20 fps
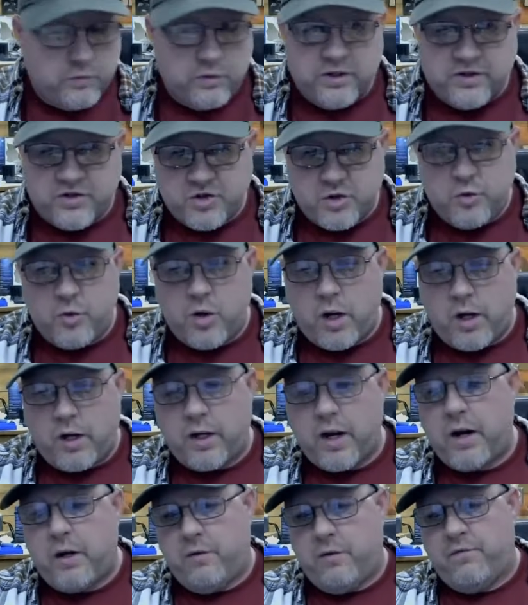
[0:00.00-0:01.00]
it's
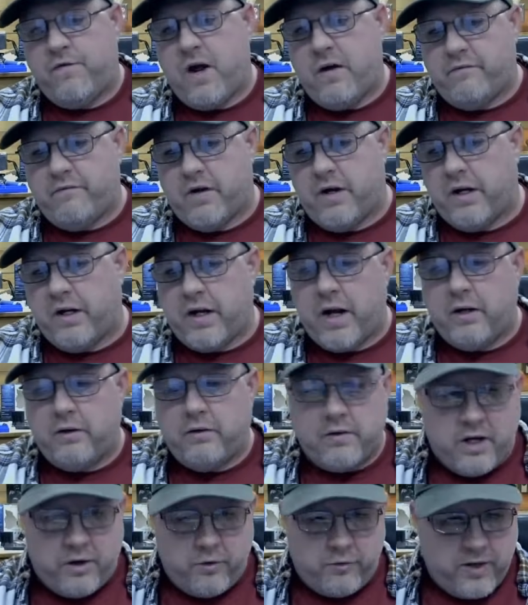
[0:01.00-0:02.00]
$2.99 and $5.99.
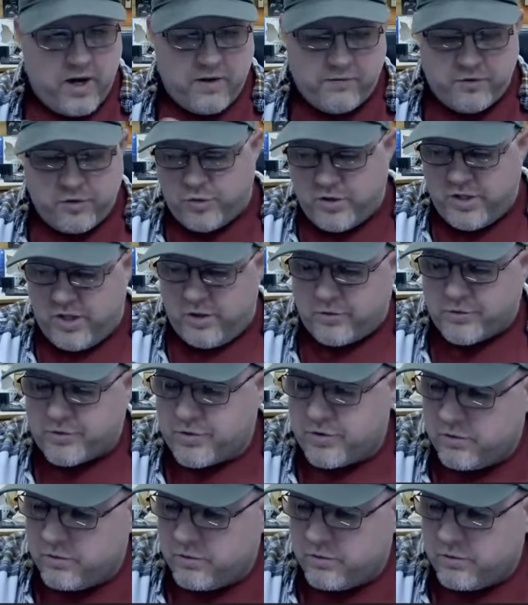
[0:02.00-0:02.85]
I only have 2 tiers